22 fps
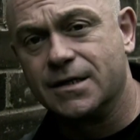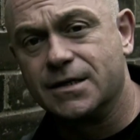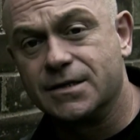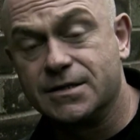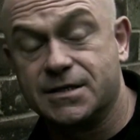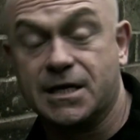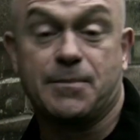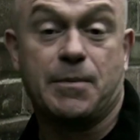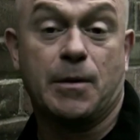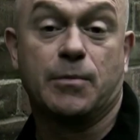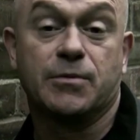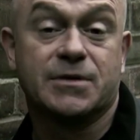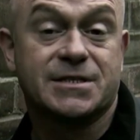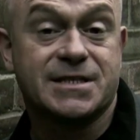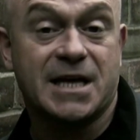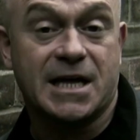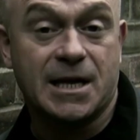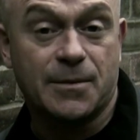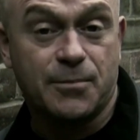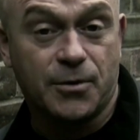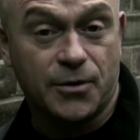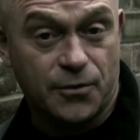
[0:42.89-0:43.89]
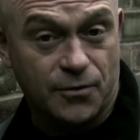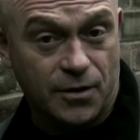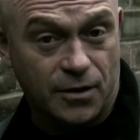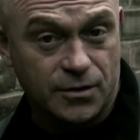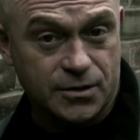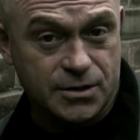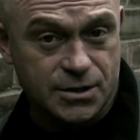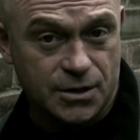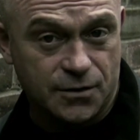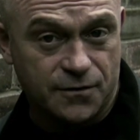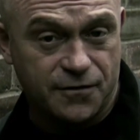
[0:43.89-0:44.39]
to get people to stand up on their
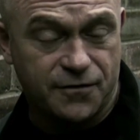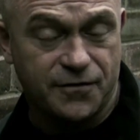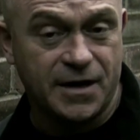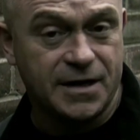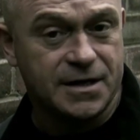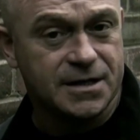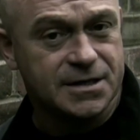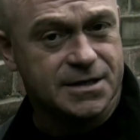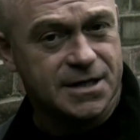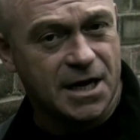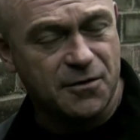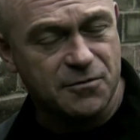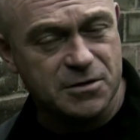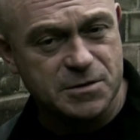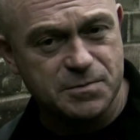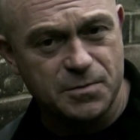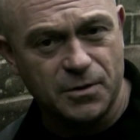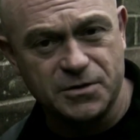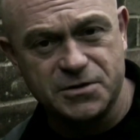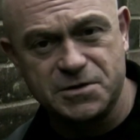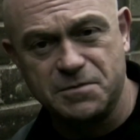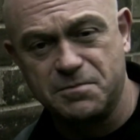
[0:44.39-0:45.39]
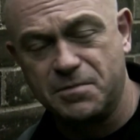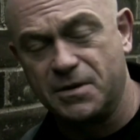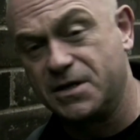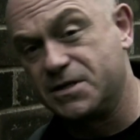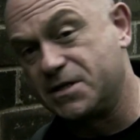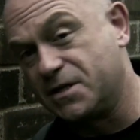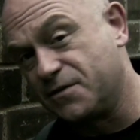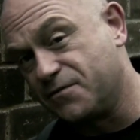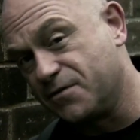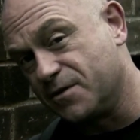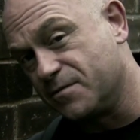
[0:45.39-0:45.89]
own 2 feet and take
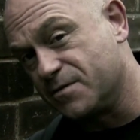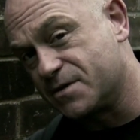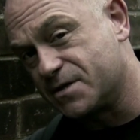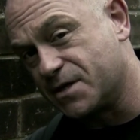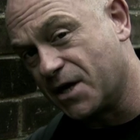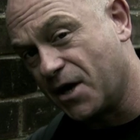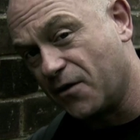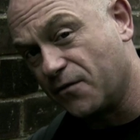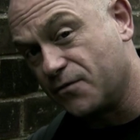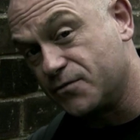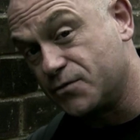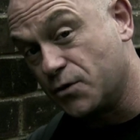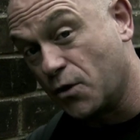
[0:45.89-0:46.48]
responsibility for themselves,